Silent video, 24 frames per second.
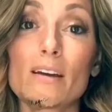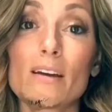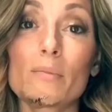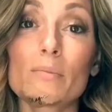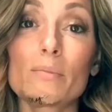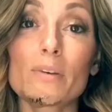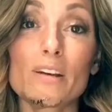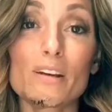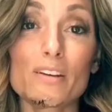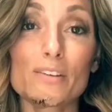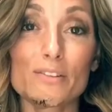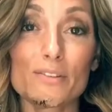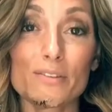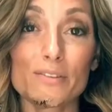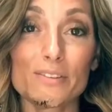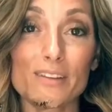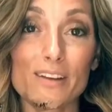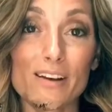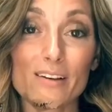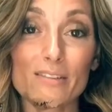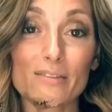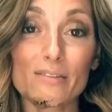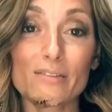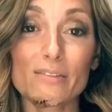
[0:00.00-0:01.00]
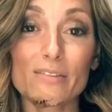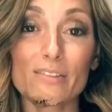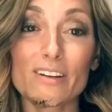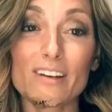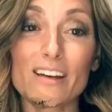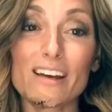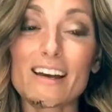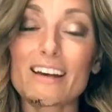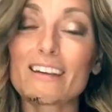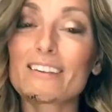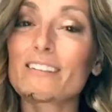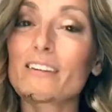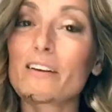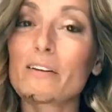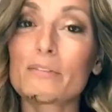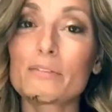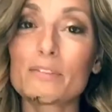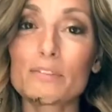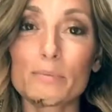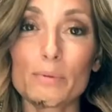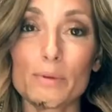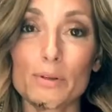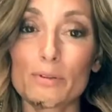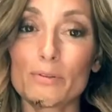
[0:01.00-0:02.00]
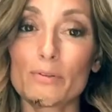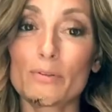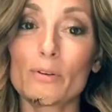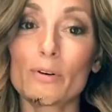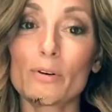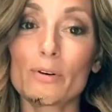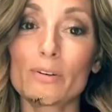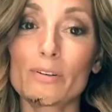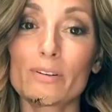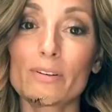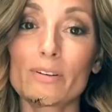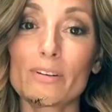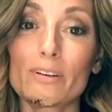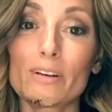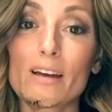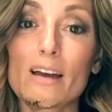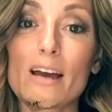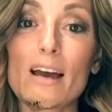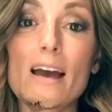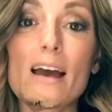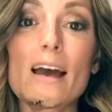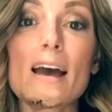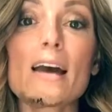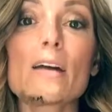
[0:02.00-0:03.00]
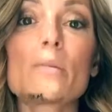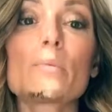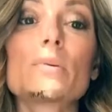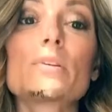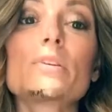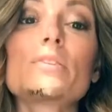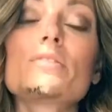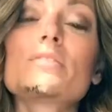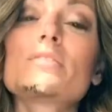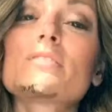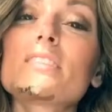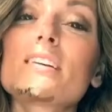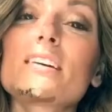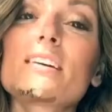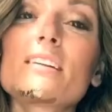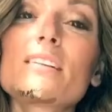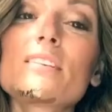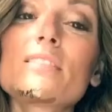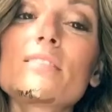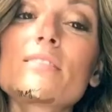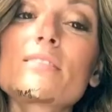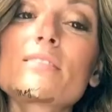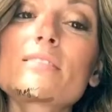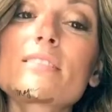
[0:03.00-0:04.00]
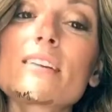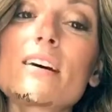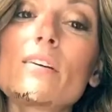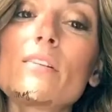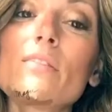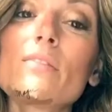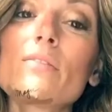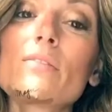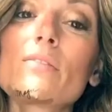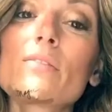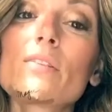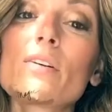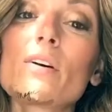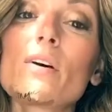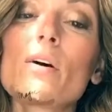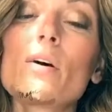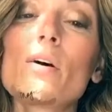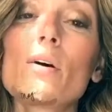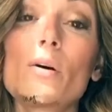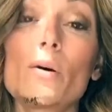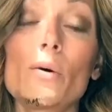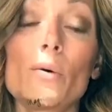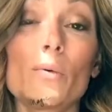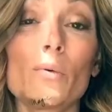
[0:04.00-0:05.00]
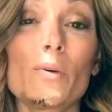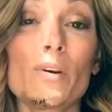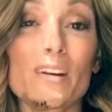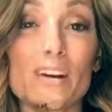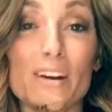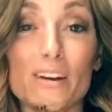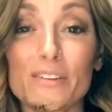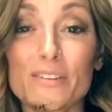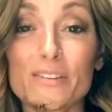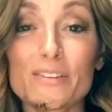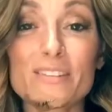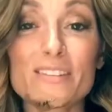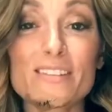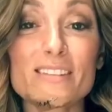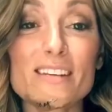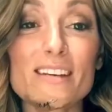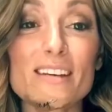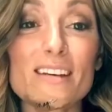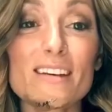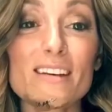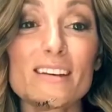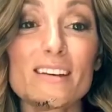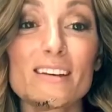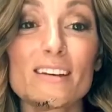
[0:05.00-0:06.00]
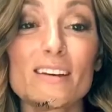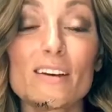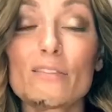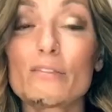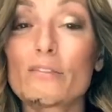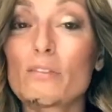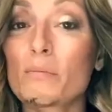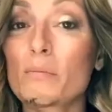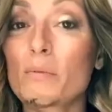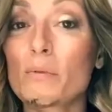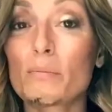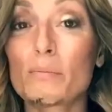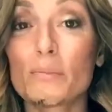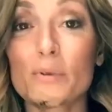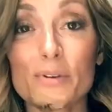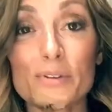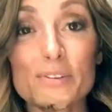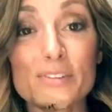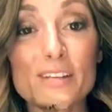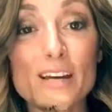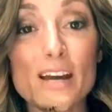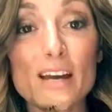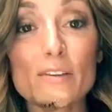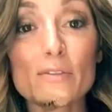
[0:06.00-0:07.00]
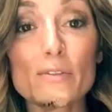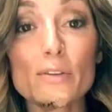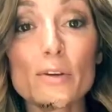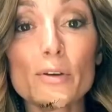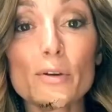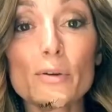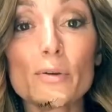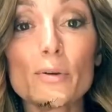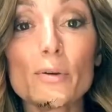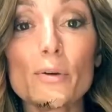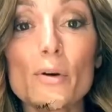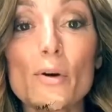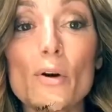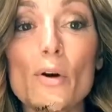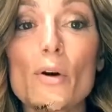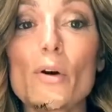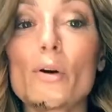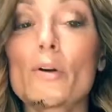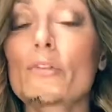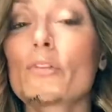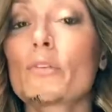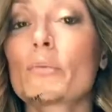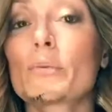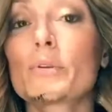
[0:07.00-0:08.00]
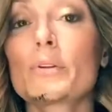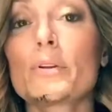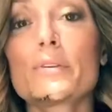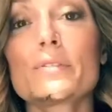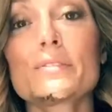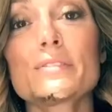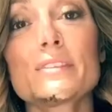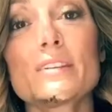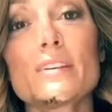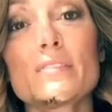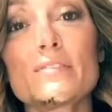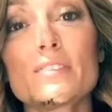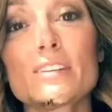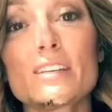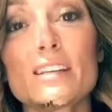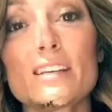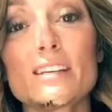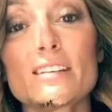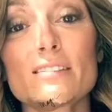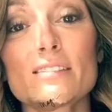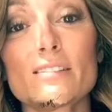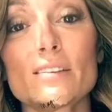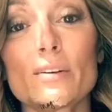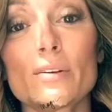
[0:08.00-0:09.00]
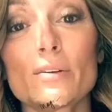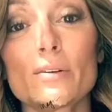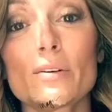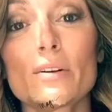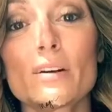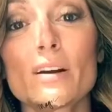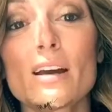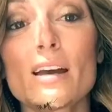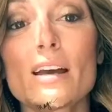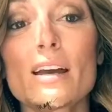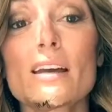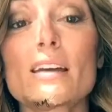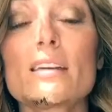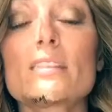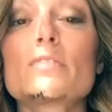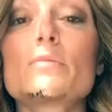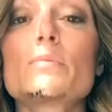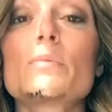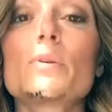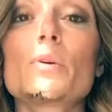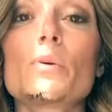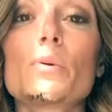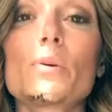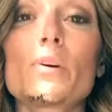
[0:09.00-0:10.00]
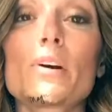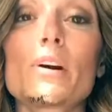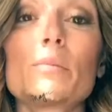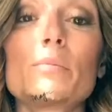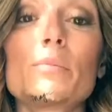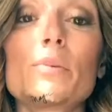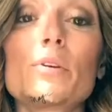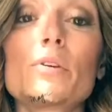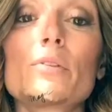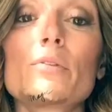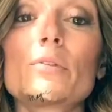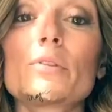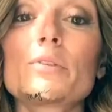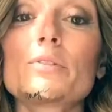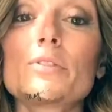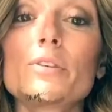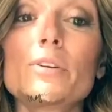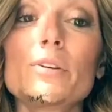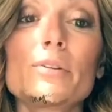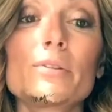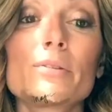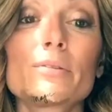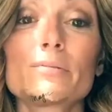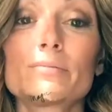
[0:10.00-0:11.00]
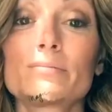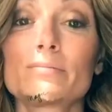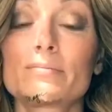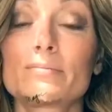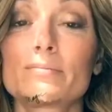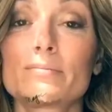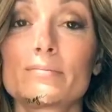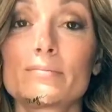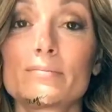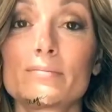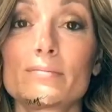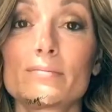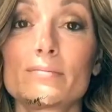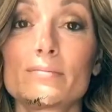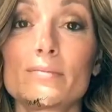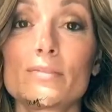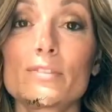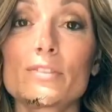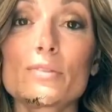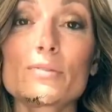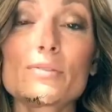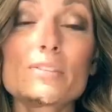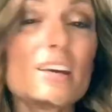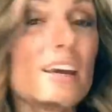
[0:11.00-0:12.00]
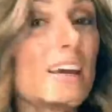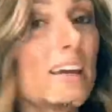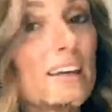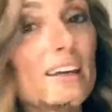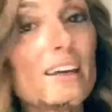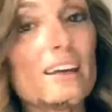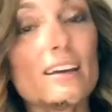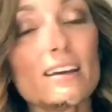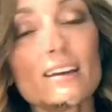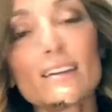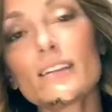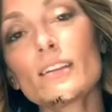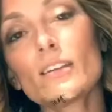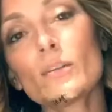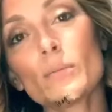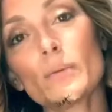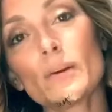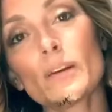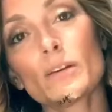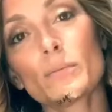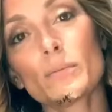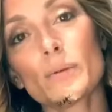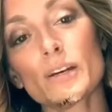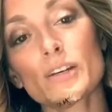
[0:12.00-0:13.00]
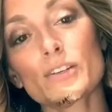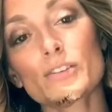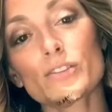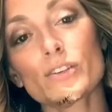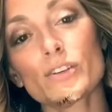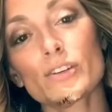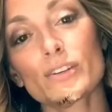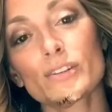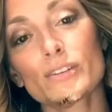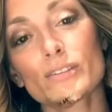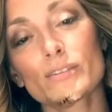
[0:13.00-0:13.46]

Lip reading: because you're love, and love is beautiful. And when you see it in yourself, what others see from a bird's eye view or from close enough to kiss you is pure and beautiful too. So take in the big picture.